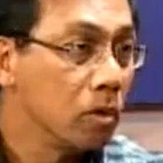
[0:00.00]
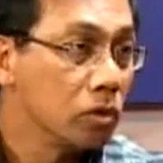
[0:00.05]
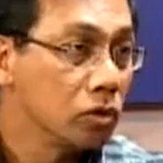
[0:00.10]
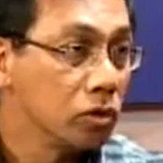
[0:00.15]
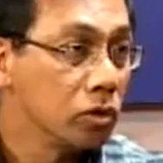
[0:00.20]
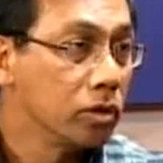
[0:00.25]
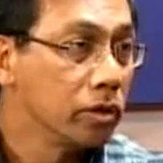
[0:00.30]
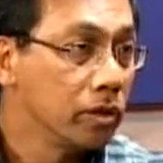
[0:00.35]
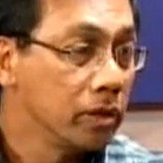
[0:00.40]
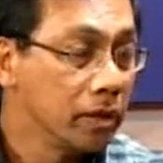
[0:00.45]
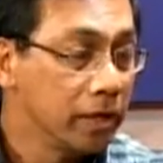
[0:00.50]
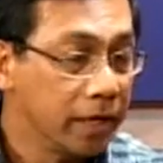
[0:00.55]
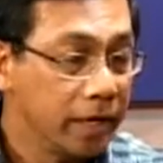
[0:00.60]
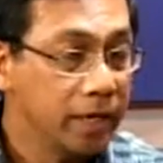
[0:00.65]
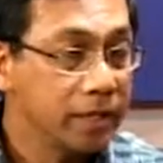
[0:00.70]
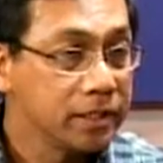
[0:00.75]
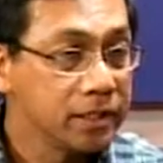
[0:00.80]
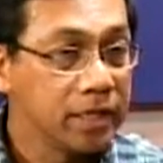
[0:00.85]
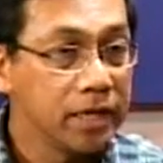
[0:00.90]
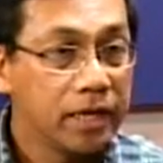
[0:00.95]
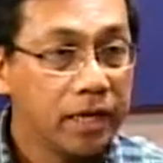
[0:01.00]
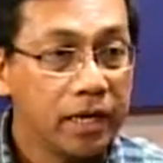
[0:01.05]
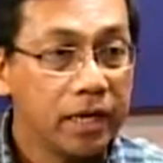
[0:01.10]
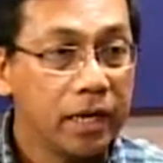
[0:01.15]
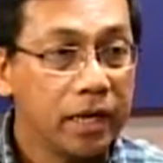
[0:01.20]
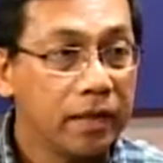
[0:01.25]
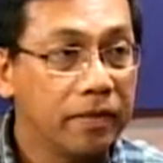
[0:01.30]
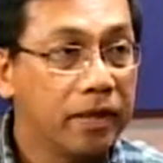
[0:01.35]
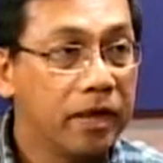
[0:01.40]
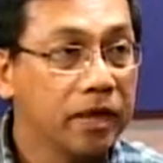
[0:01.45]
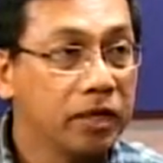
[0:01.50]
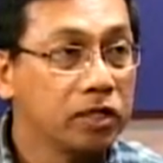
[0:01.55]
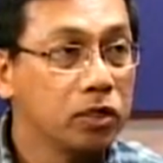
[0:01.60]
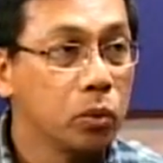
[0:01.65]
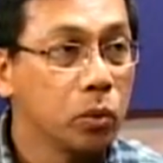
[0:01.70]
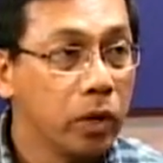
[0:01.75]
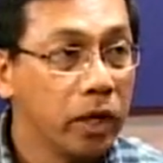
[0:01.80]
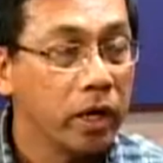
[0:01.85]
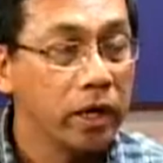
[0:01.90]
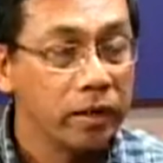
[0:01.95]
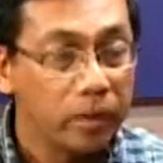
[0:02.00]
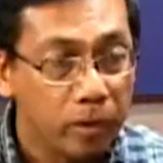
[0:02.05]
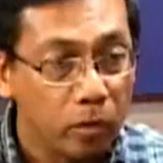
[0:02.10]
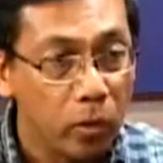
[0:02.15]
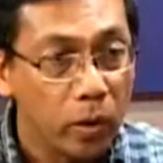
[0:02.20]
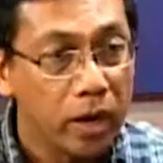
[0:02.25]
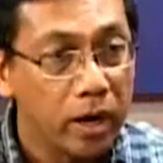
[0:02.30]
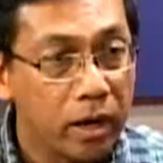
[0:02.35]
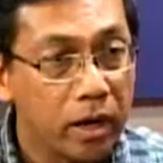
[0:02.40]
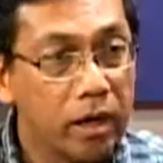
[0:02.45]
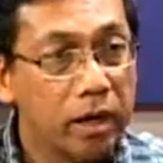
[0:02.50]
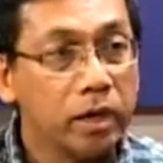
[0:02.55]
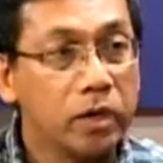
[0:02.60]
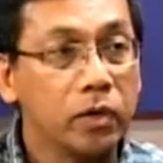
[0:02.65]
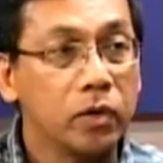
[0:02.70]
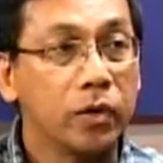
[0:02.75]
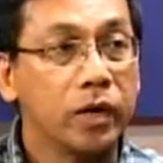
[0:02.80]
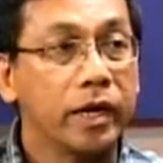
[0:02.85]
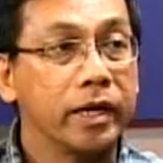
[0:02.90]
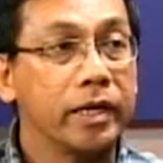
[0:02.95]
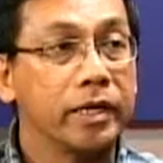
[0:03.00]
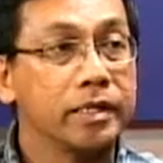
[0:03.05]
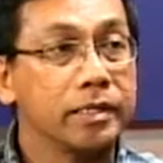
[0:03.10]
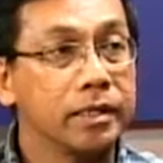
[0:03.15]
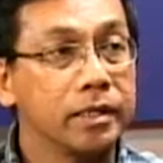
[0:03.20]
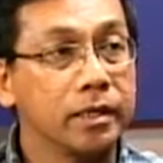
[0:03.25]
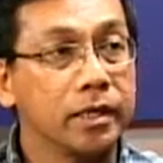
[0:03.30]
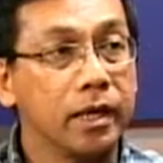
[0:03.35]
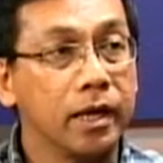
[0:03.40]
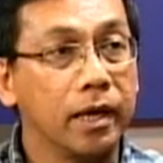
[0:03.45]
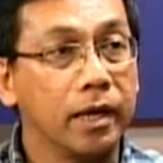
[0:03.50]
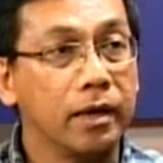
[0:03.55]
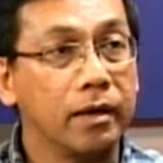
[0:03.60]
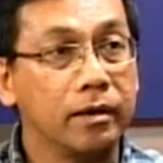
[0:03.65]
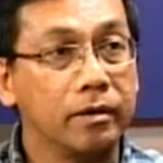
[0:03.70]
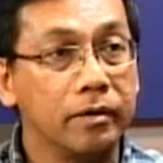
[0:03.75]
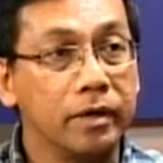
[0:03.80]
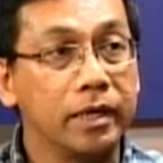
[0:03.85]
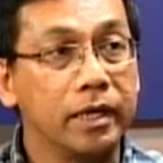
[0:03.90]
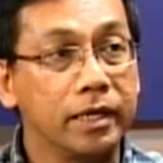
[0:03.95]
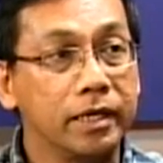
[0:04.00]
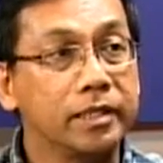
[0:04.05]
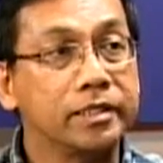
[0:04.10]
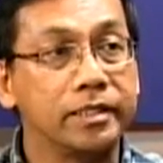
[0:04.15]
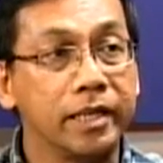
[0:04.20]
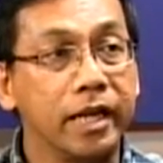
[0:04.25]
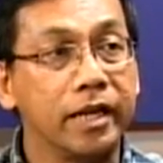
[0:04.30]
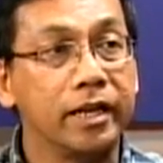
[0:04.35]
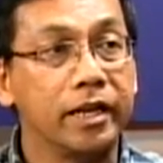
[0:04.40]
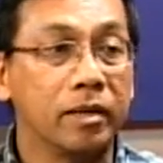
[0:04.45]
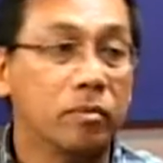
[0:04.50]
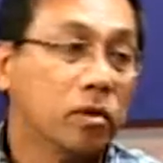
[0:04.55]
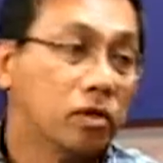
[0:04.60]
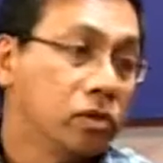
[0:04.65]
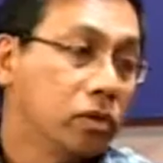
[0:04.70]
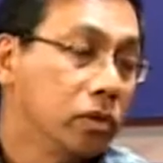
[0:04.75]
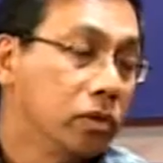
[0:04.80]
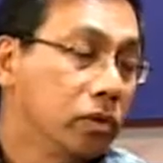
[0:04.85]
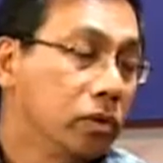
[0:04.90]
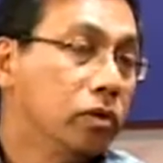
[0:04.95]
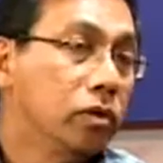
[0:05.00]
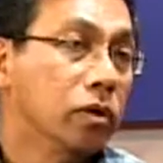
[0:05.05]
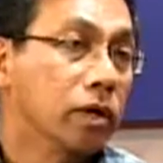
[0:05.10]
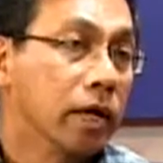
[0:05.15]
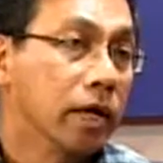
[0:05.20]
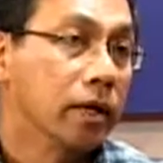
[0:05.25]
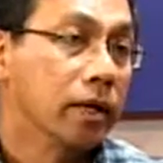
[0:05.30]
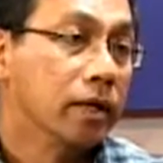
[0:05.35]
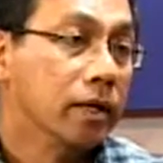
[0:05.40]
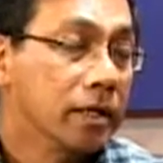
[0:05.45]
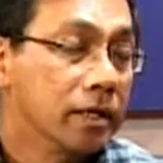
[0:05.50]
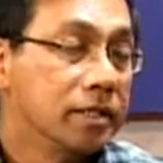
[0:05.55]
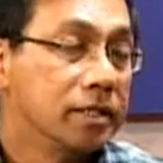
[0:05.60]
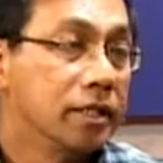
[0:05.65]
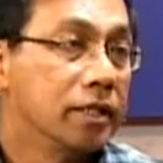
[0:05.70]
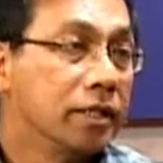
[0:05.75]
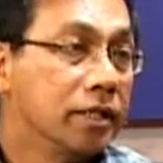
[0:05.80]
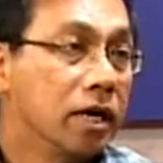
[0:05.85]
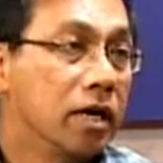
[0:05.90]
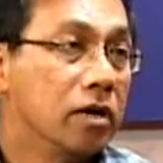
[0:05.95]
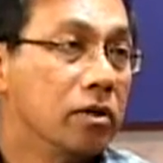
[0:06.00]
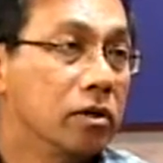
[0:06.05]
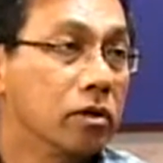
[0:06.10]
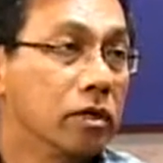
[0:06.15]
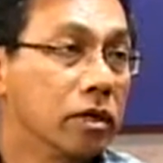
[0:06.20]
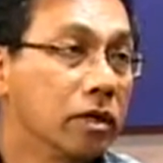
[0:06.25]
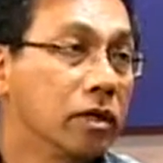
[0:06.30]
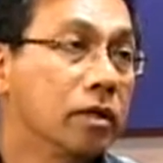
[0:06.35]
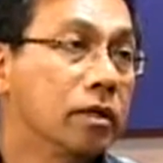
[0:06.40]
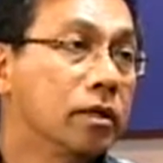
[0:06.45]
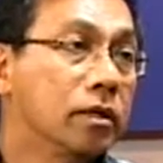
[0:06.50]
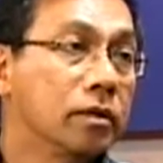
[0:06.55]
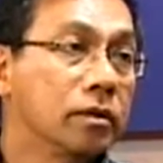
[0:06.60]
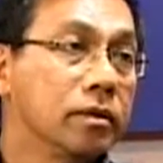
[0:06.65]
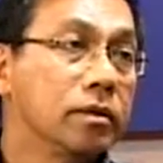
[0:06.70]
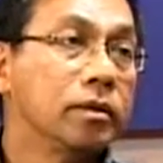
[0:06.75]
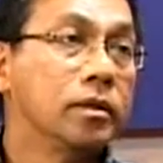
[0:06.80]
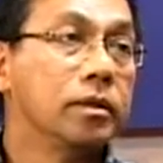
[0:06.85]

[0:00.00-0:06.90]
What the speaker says: motion next. And that is where you cannot really stand anymore. So you can sit down or kneel.